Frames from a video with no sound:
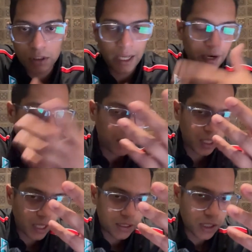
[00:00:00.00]
and
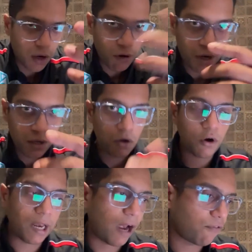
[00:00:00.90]
everything else around it
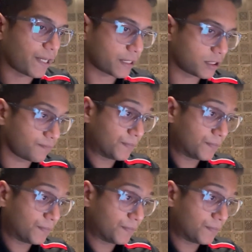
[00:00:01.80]
on Netflix.